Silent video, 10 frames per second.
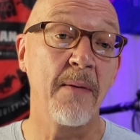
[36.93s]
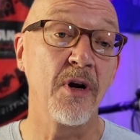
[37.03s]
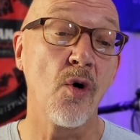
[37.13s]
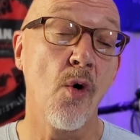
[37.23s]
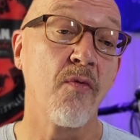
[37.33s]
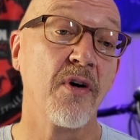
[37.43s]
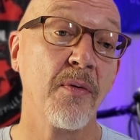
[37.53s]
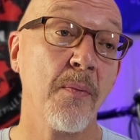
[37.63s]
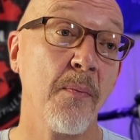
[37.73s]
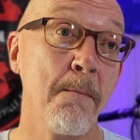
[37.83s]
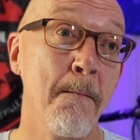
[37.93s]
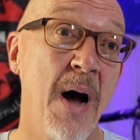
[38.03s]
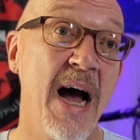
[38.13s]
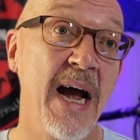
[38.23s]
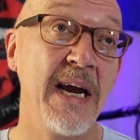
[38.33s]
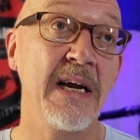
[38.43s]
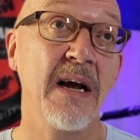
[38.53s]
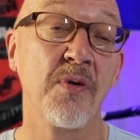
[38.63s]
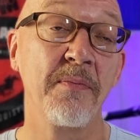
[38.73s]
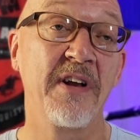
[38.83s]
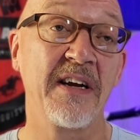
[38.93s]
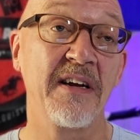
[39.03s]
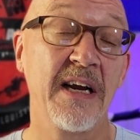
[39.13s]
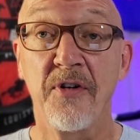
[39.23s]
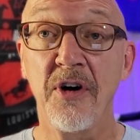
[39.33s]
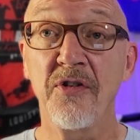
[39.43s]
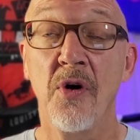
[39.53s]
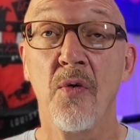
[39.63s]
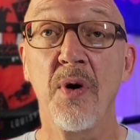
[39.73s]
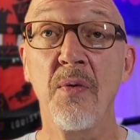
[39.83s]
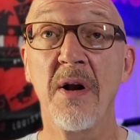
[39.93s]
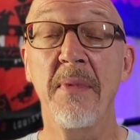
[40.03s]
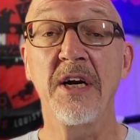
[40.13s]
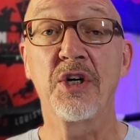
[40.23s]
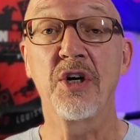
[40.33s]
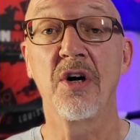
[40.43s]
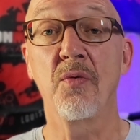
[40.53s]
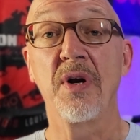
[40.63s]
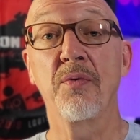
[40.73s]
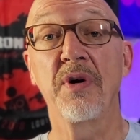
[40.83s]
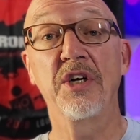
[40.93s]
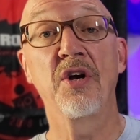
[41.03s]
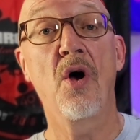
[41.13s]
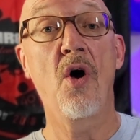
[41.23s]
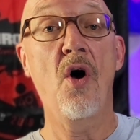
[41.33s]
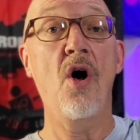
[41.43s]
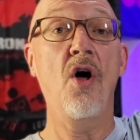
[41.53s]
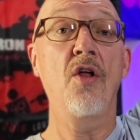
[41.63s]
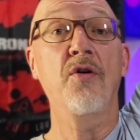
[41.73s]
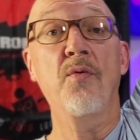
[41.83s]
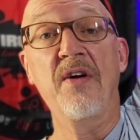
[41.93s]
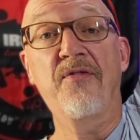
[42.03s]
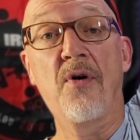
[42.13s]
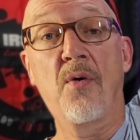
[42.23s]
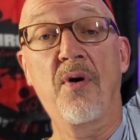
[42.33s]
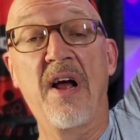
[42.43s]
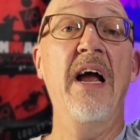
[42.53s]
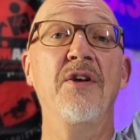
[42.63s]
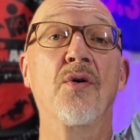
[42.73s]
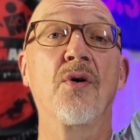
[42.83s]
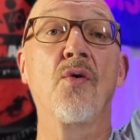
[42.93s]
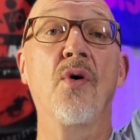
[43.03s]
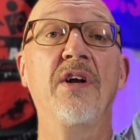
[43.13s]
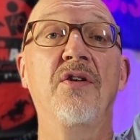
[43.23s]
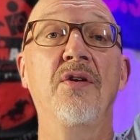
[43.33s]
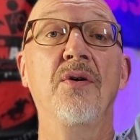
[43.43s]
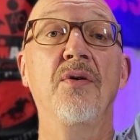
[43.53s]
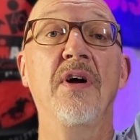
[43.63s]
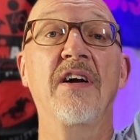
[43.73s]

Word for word: I'm going to go over my swim technique. First, we want to make sure that we reach all the way forward and you're going to